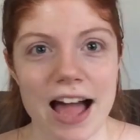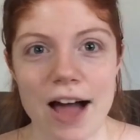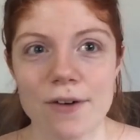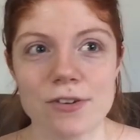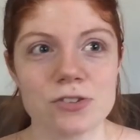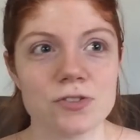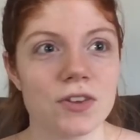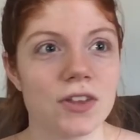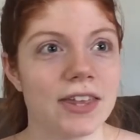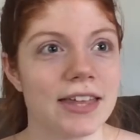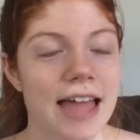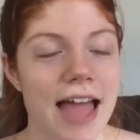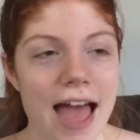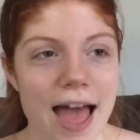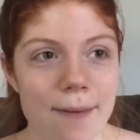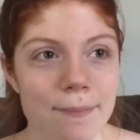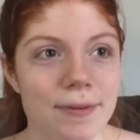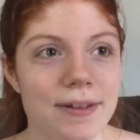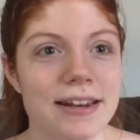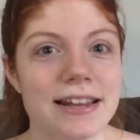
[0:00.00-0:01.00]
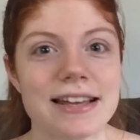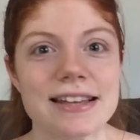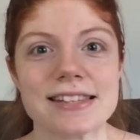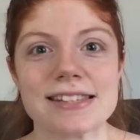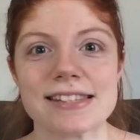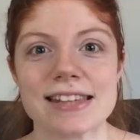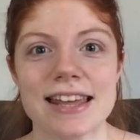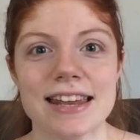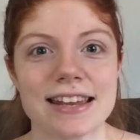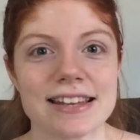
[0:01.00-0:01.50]
I was feeling
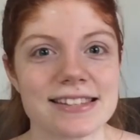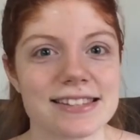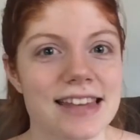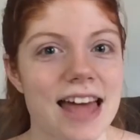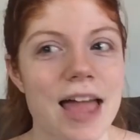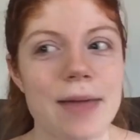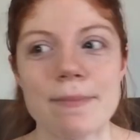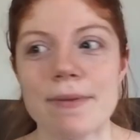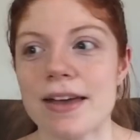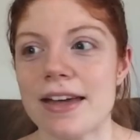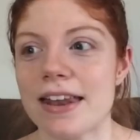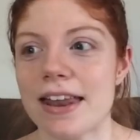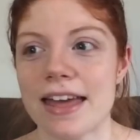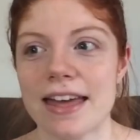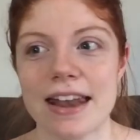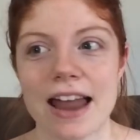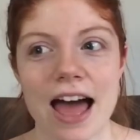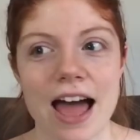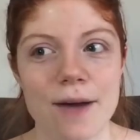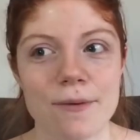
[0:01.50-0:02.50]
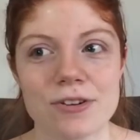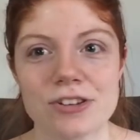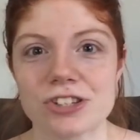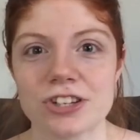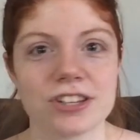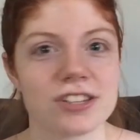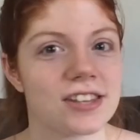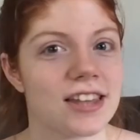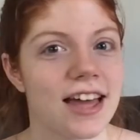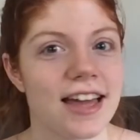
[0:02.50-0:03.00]
happiness and excitement, and I was
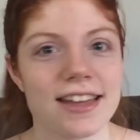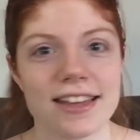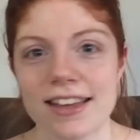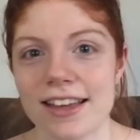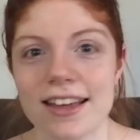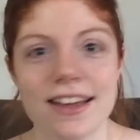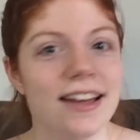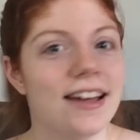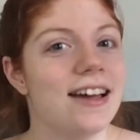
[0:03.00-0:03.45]
just like